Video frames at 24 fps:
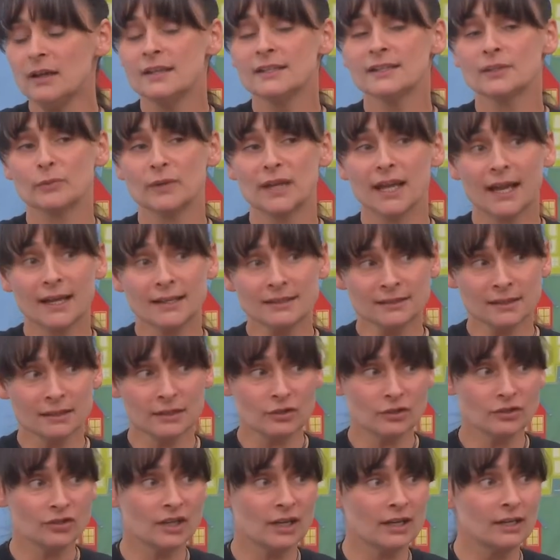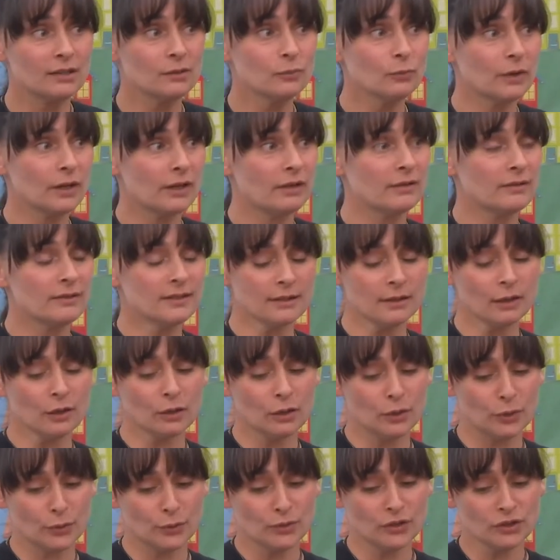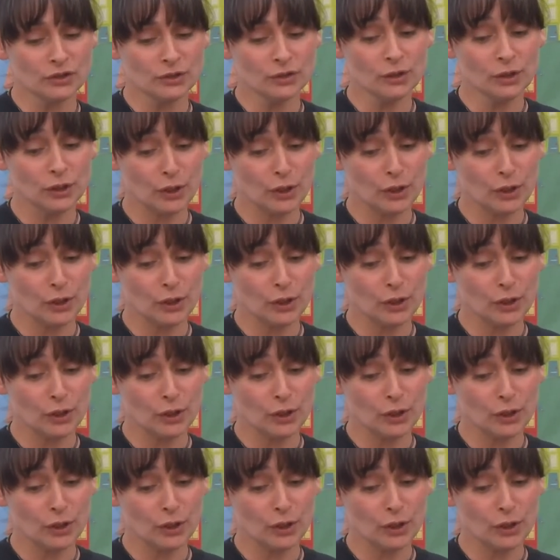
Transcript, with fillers: So we ask that your child wears clothes,